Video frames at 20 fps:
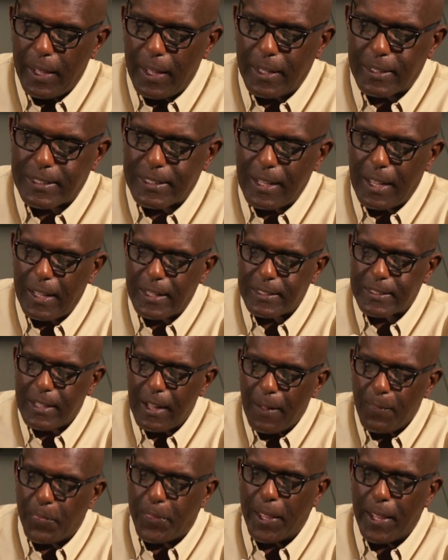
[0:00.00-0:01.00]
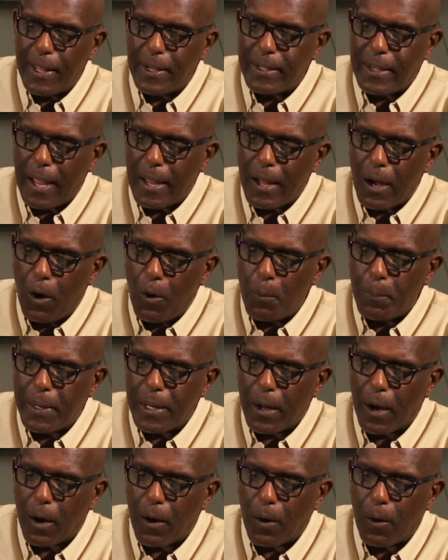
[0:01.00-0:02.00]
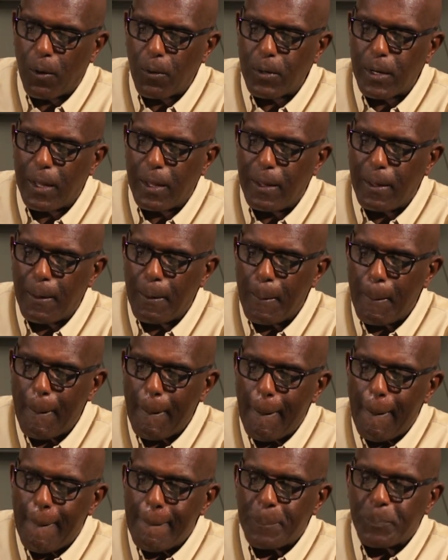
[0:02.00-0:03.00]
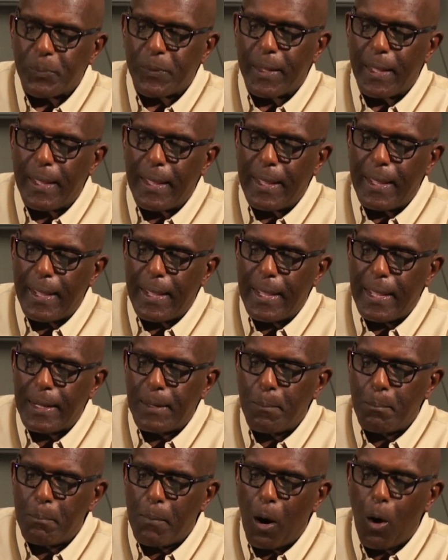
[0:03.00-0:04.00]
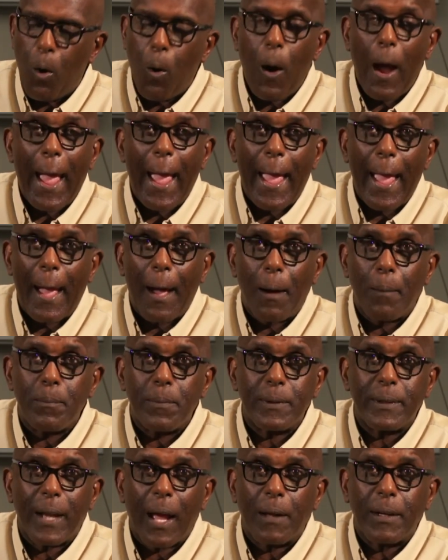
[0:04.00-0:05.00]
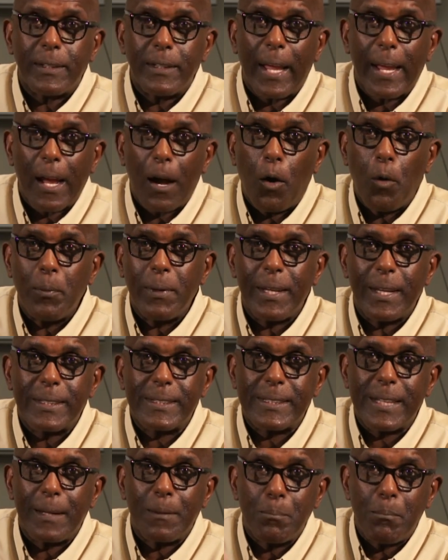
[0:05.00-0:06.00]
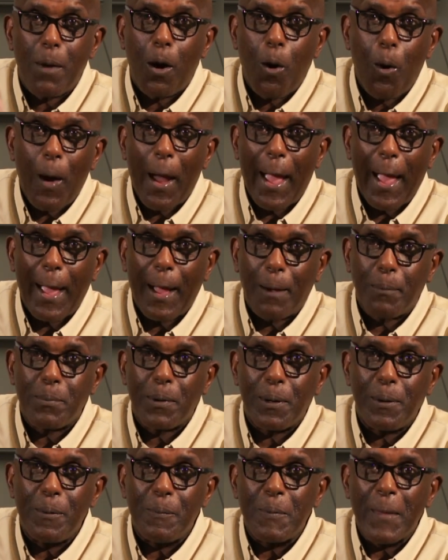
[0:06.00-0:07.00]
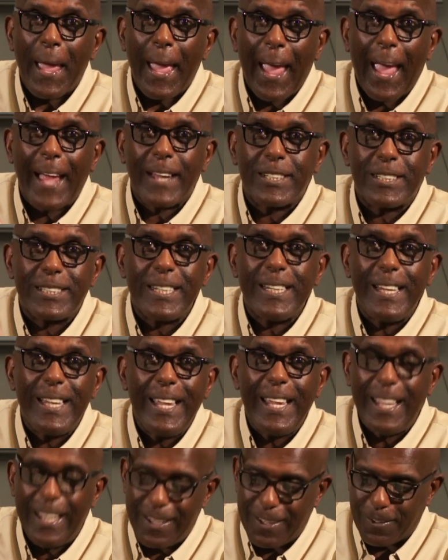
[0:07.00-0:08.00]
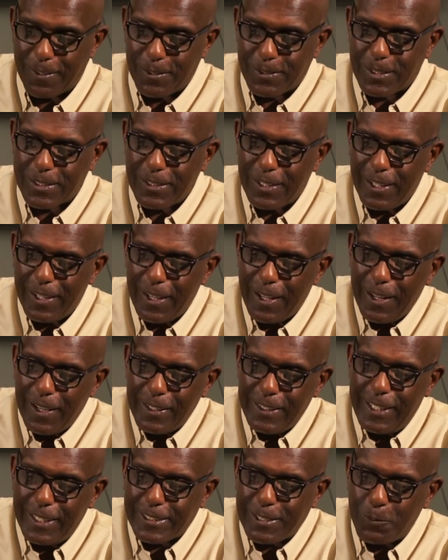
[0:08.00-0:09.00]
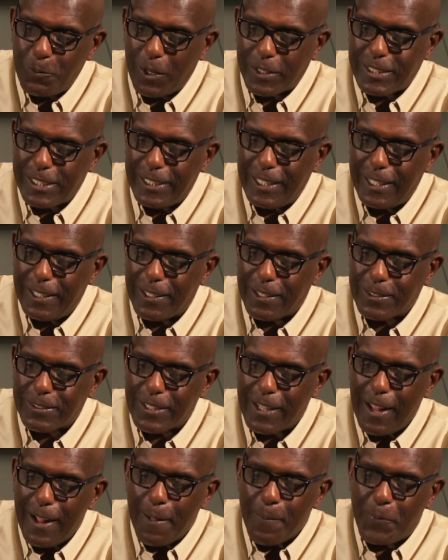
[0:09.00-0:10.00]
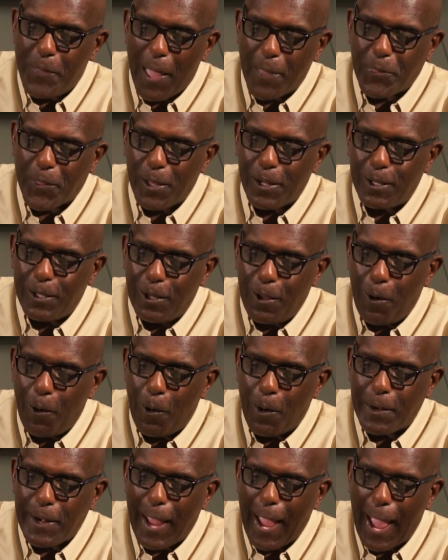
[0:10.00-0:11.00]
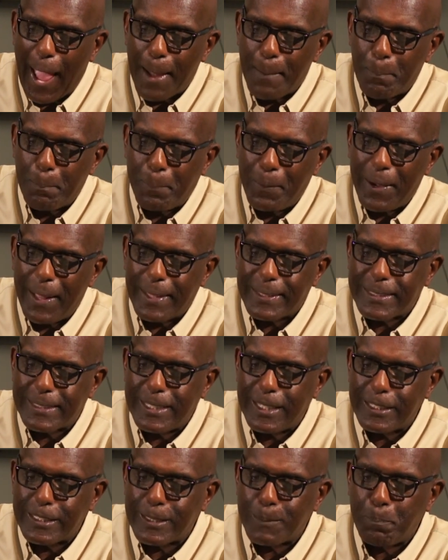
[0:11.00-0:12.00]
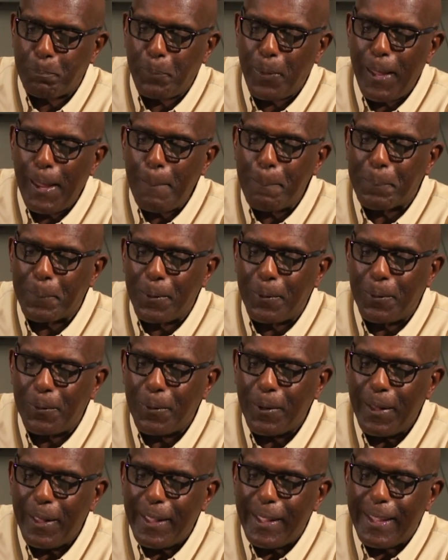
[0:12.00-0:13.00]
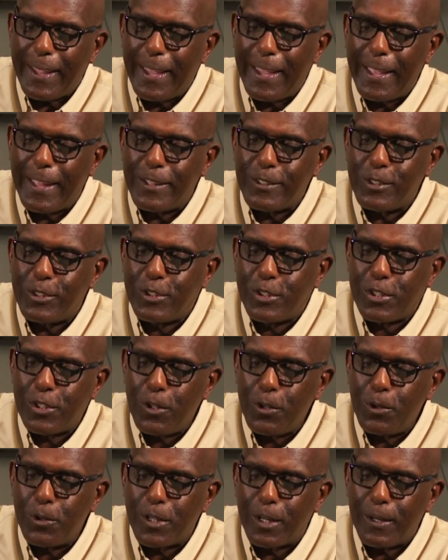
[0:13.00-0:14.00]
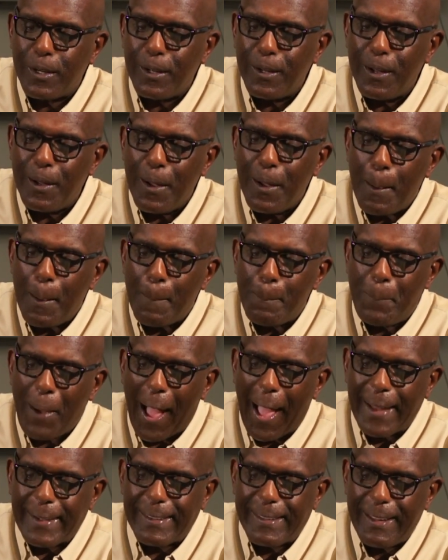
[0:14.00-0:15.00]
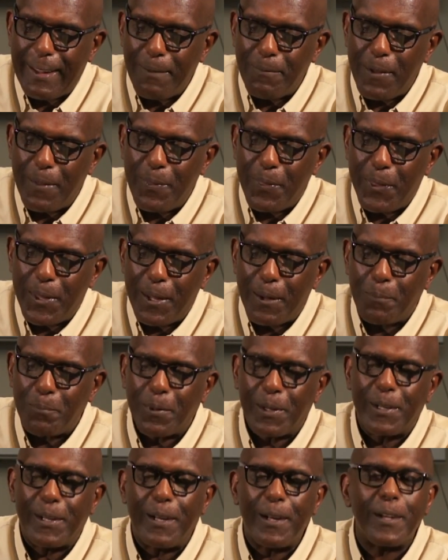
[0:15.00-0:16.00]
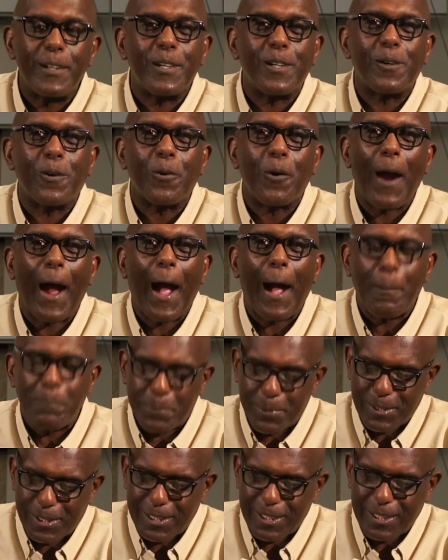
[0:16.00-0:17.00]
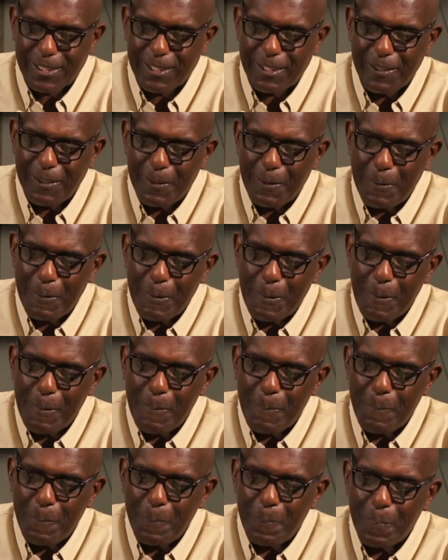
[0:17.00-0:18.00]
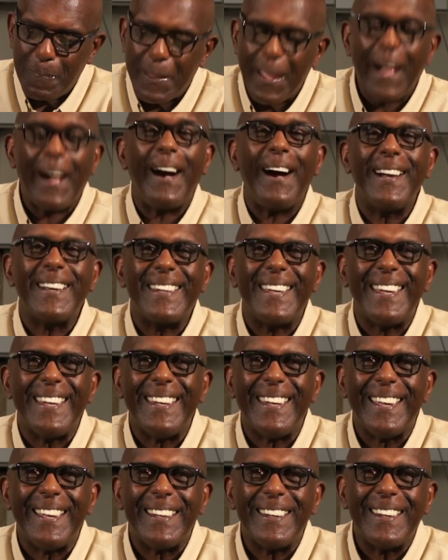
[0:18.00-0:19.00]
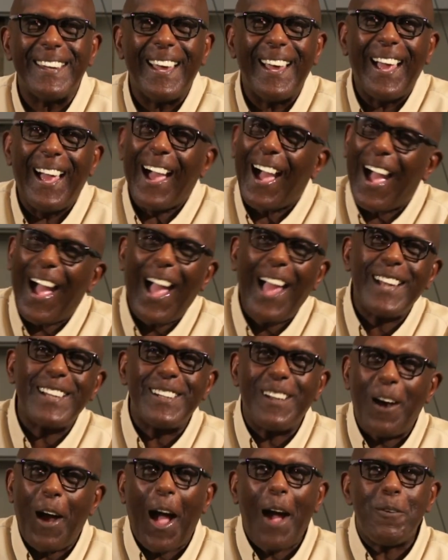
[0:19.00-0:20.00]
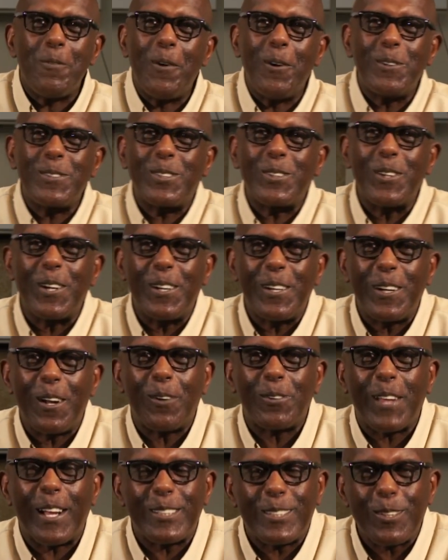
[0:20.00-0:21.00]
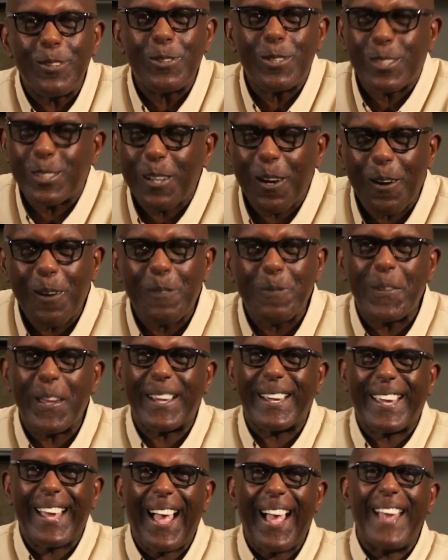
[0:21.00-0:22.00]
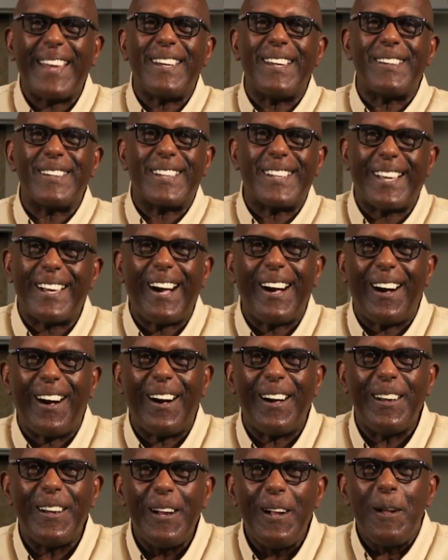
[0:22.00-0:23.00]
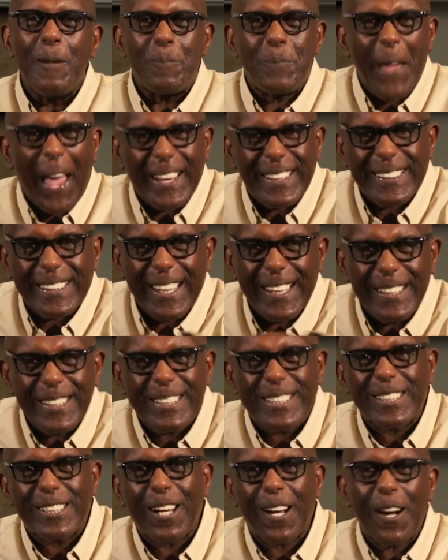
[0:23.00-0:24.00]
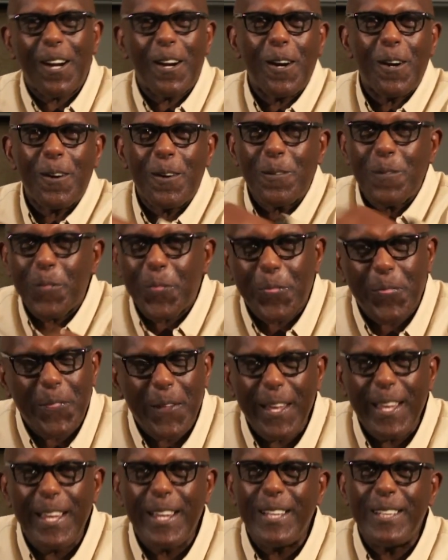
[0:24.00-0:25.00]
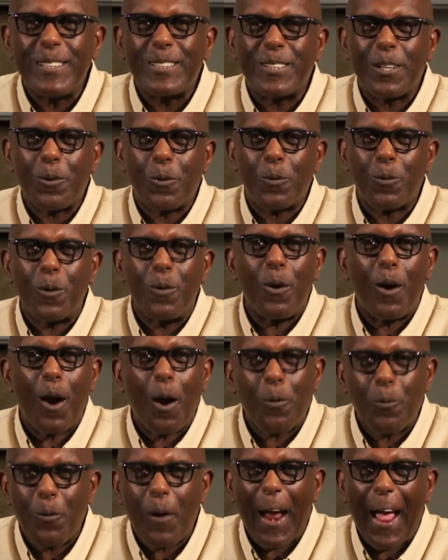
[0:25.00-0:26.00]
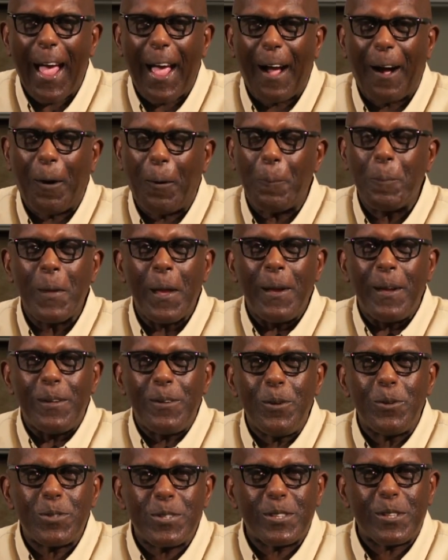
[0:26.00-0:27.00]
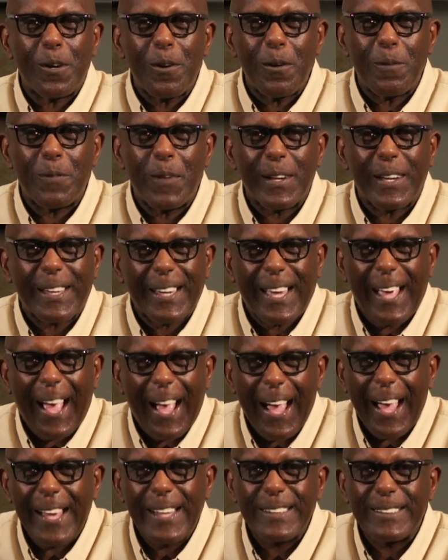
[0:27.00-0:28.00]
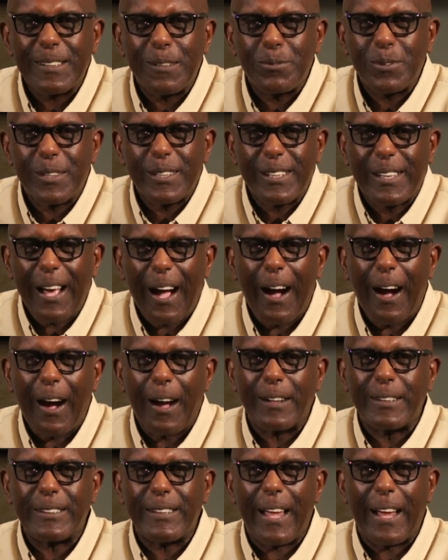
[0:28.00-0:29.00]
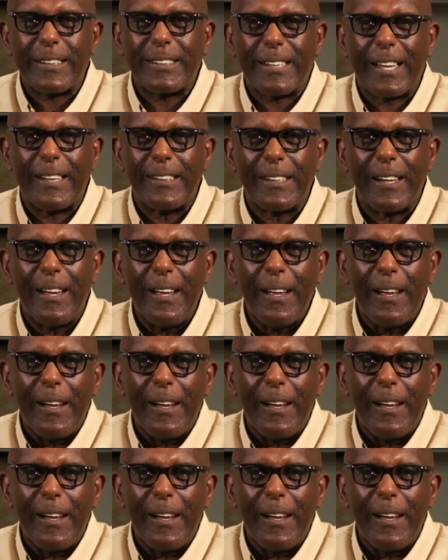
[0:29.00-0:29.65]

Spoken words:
it says, then Naomi heard in Moab. Now, Naomi is in Moab, and she hears, listen what she hears, that the Lord had blessed his people in Judah by giving them good crops again. I want you to know that you serve the kind of God that can turn things around. You serve the kind of God that can